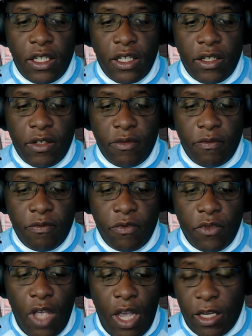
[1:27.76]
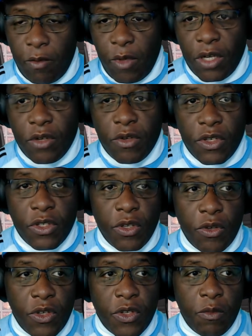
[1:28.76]
documentaries,
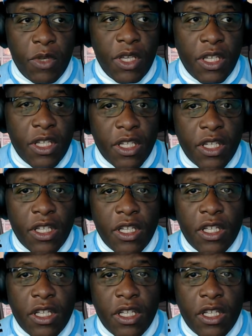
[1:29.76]
so to speak.